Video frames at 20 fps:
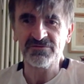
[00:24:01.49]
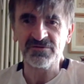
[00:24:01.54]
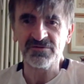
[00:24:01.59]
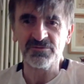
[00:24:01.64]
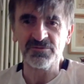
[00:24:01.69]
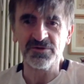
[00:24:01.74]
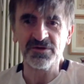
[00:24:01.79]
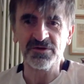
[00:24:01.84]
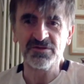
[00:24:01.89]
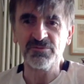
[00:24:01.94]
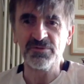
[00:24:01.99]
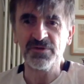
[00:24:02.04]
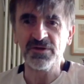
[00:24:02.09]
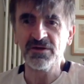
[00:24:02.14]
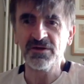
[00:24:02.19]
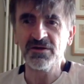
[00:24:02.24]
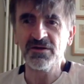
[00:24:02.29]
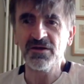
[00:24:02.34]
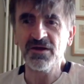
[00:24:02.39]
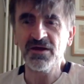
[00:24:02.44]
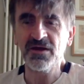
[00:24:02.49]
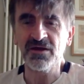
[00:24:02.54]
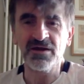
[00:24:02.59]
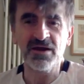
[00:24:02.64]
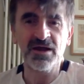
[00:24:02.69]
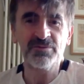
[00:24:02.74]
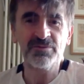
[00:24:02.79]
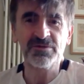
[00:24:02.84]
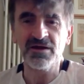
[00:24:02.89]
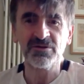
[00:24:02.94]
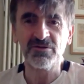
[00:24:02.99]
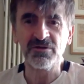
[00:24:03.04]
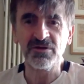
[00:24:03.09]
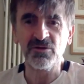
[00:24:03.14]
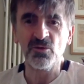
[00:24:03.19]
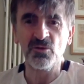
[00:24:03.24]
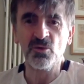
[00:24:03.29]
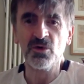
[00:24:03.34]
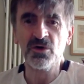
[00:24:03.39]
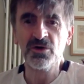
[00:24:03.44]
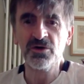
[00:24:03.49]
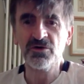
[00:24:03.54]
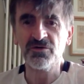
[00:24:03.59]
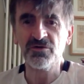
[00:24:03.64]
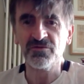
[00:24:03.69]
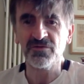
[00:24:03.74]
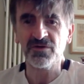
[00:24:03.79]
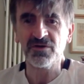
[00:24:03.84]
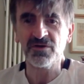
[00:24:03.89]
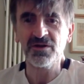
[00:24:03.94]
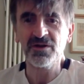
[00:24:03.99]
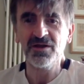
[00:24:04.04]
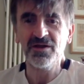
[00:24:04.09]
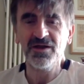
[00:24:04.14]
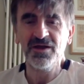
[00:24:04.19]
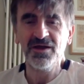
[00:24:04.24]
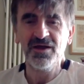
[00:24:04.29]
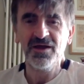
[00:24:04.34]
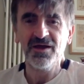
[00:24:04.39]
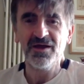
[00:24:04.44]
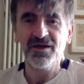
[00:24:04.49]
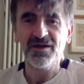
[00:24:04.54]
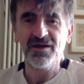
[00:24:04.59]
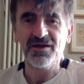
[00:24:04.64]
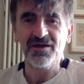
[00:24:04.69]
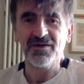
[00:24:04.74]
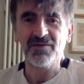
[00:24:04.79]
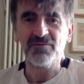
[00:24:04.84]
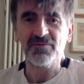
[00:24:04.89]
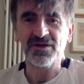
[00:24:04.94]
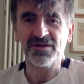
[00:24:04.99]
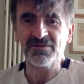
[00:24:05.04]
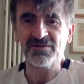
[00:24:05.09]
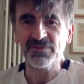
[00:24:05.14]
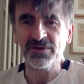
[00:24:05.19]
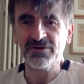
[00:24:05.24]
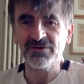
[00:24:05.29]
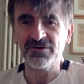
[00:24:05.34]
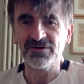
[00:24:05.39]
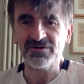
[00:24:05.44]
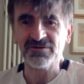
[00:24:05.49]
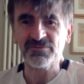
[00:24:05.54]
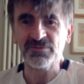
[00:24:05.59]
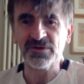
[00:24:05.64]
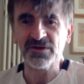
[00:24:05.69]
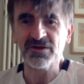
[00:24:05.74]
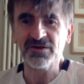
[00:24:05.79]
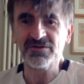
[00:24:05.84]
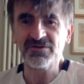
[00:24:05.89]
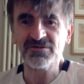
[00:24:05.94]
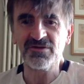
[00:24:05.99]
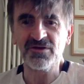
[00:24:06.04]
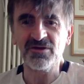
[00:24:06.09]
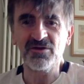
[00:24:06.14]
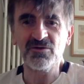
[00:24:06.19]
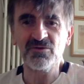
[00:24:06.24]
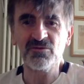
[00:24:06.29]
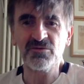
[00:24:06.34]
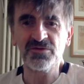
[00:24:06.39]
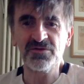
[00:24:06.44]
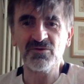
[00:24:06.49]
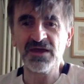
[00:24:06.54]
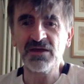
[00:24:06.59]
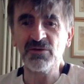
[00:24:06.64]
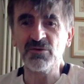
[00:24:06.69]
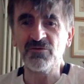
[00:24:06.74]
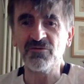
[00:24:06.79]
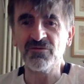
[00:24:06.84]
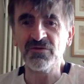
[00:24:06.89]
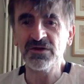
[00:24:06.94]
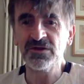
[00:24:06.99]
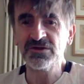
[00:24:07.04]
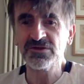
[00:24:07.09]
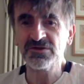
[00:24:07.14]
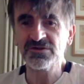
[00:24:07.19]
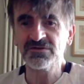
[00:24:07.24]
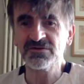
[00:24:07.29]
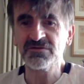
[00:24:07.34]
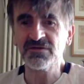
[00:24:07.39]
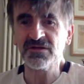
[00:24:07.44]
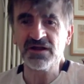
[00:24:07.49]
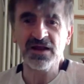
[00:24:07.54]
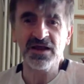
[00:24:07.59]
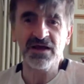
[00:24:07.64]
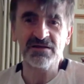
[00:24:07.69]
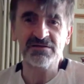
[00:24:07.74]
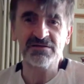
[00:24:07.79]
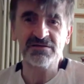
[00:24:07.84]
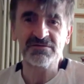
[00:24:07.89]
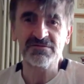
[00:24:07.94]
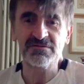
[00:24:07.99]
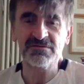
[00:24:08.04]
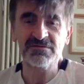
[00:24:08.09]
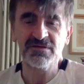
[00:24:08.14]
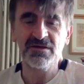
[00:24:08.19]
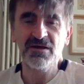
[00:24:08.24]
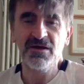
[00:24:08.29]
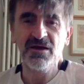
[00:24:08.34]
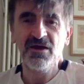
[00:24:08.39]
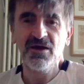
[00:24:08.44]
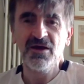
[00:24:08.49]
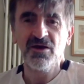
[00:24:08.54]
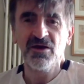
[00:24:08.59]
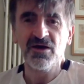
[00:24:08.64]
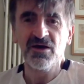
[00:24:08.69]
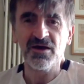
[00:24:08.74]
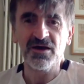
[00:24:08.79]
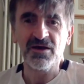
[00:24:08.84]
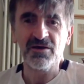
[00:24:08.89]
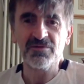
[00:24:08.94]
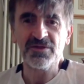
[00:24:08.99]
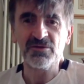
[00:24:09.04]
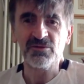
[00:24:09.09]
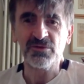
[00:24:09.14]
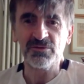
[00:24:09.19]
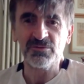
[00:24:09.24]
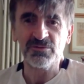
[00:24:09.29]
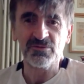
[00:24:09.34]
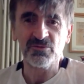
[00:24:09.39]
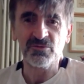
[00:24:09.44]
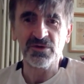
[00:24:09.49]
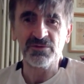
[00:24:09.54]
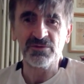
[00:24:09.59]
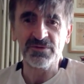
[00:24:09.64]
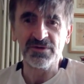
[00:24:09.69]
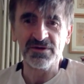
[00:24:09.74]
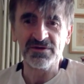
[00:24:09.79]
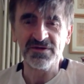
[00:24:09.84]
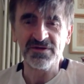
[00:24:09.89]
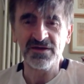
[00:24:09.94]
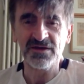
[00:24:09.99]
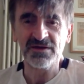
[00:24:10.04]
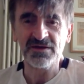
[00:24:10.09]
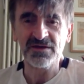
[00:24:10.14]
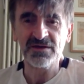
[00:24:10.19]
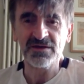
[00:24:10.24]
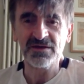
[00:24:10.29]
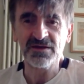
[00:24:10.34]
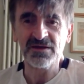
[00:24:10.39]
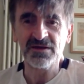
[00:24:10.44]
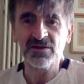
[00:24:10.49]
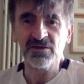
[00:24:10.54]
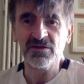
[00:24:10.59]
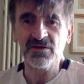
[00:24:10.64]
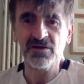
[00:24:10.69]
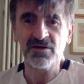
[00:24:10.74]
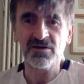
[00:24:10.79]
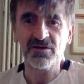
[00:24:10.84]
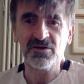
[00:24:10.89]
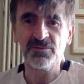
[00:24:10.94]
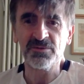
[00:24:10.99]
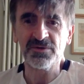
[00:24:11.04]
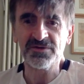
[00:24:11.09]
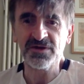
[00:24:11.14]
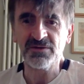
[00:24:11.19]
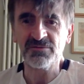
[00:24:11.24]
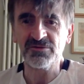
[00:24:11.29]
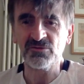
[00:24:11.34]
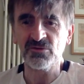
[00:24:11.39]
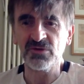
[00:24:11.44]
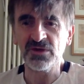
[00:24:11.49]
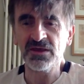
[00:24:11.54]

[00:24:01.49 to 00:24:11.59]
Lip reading: But it's been an absolutely wonderful experience, because the day we finished the classes that we'd been attending a couple of times a week,